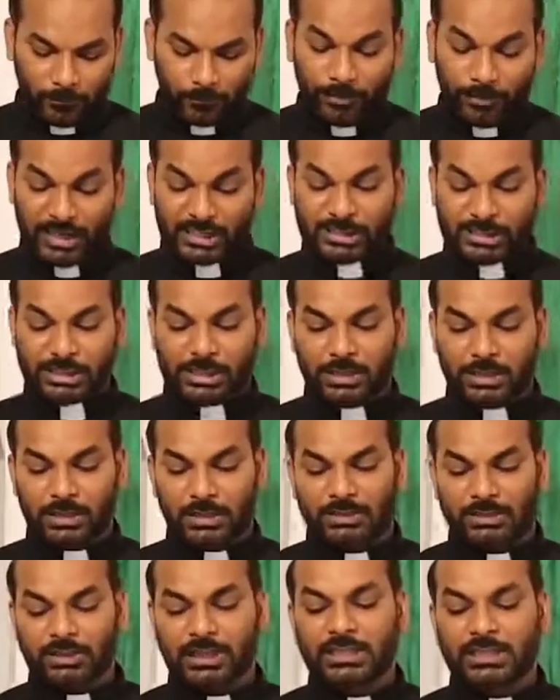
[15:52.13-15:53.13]
which
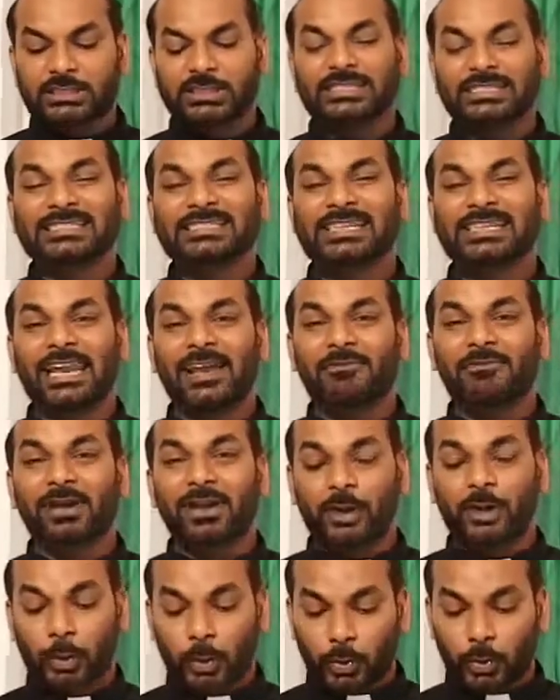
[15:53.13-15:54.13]
churches
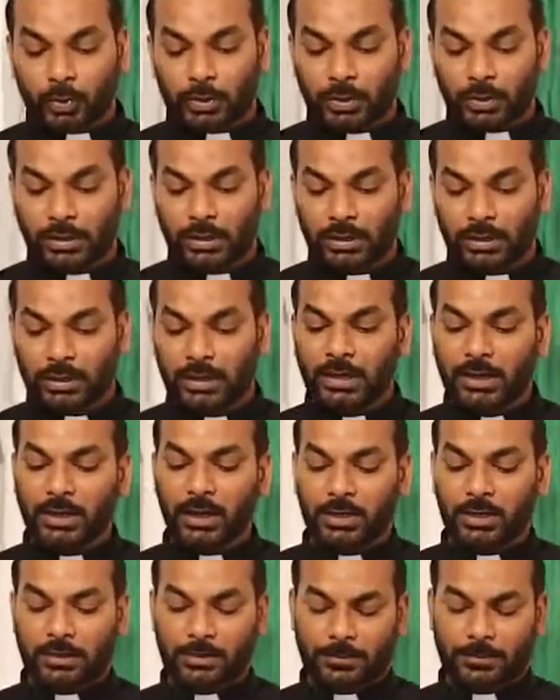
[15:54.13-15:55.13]
never took
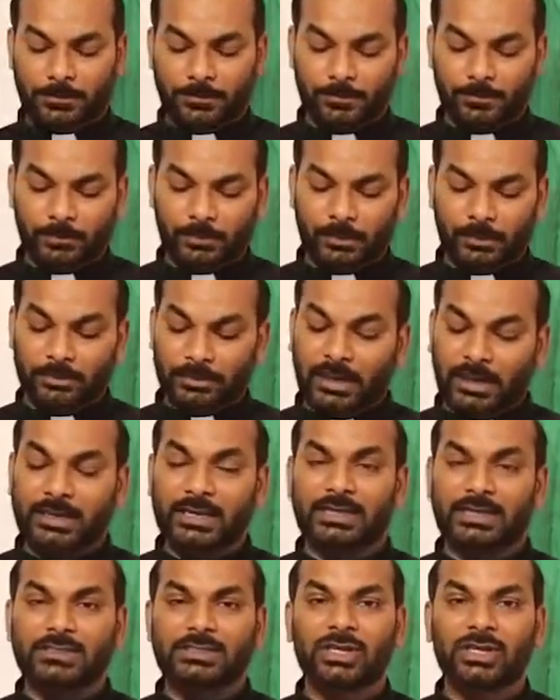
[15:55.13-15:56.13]
heed on. That
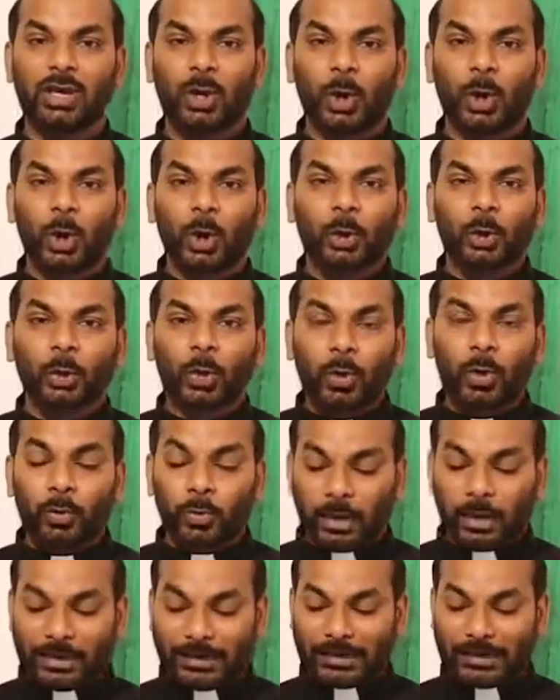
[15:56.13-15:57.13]
is, no
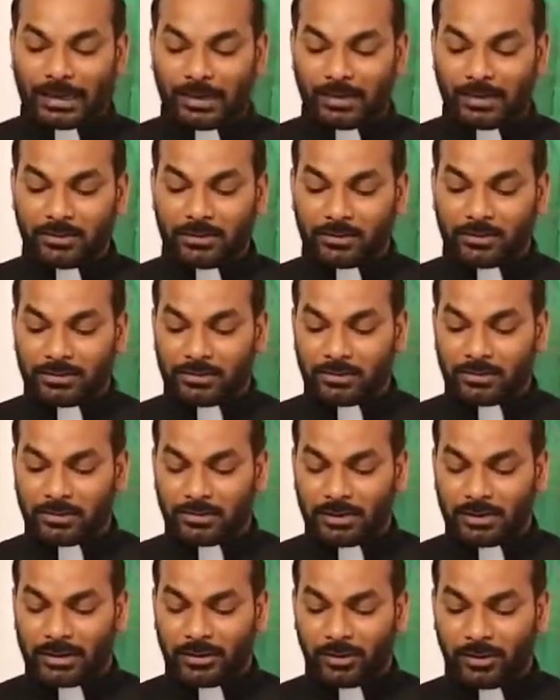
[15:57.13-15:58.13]
one
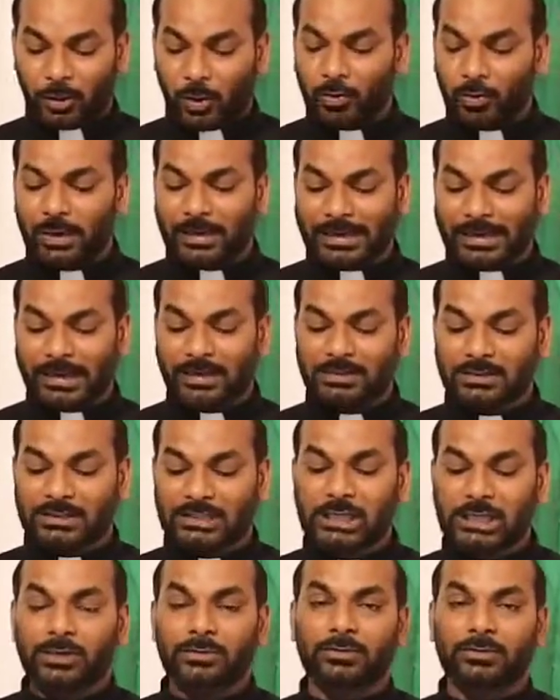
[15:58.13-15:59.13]
can
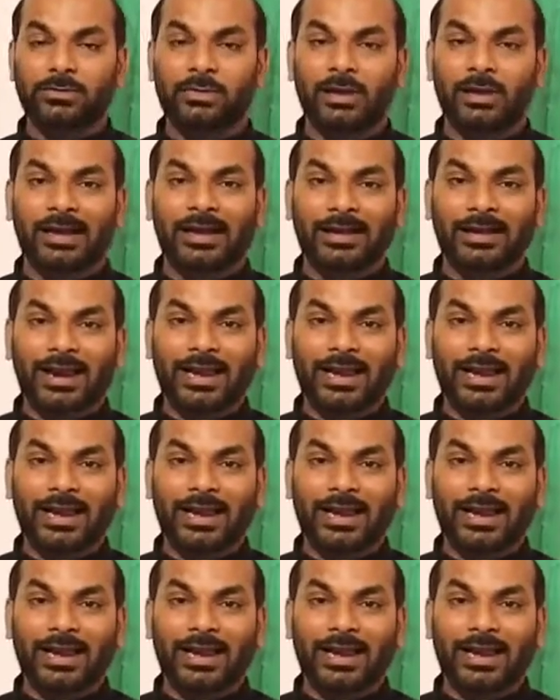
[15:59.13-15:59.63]
serve